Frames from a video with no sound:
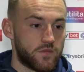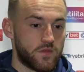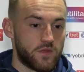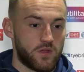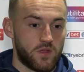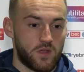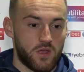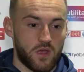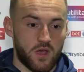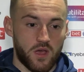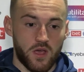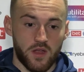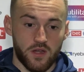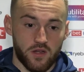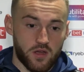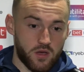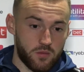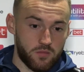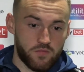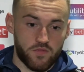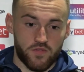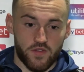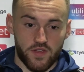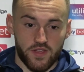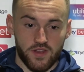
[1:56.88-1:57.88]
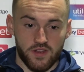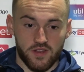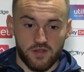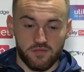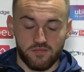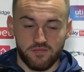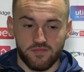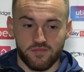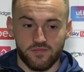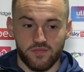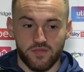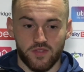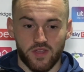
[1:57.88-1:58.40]
Aye, no, I'm fine.
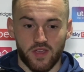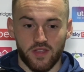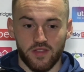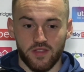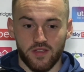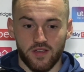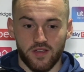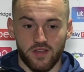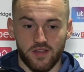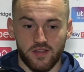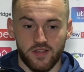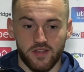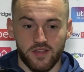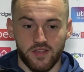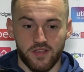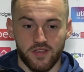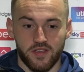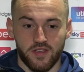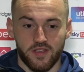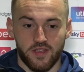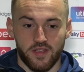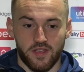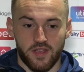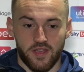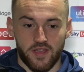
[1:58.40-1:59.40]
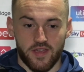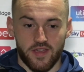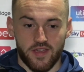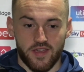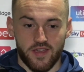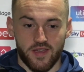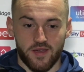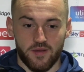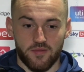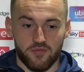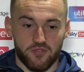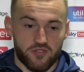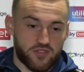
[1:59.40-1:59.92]
I'm kind of
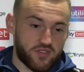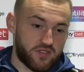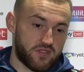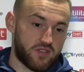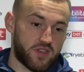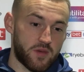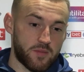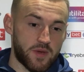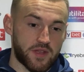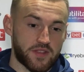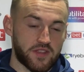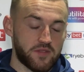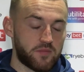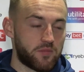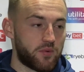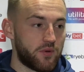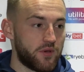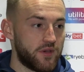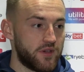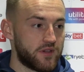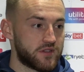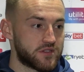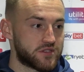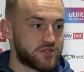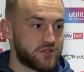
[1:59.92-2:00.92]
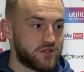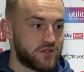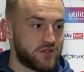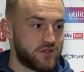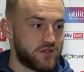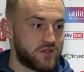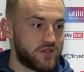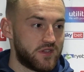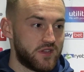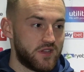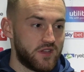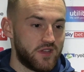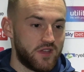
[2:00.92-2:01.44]
I'm just a committed player,
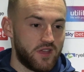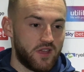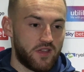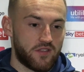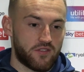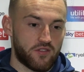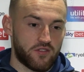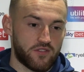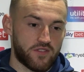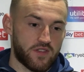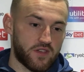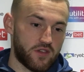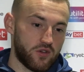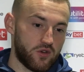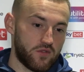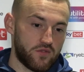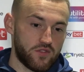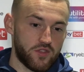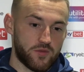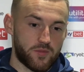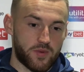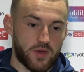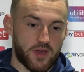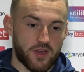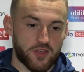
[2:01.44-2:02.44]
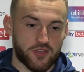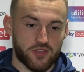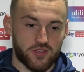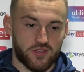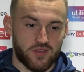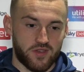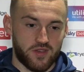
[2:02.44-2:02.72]
so as soon as I get over the pitch